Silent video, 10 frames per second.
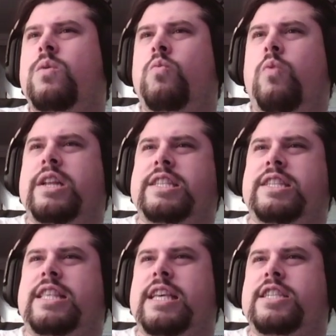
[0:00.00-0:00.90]
What
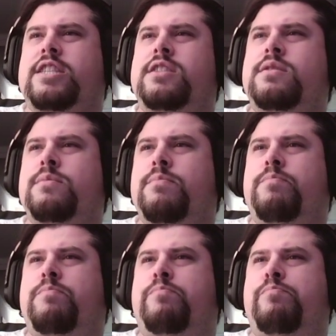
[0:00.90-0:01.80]
is this?
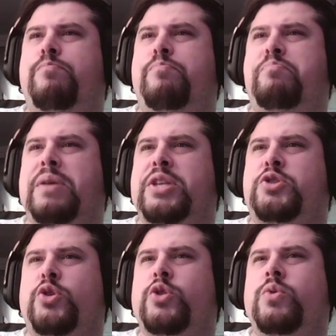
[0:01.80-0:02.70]

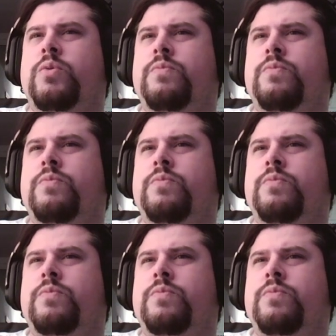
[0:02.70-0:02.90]
Be-True?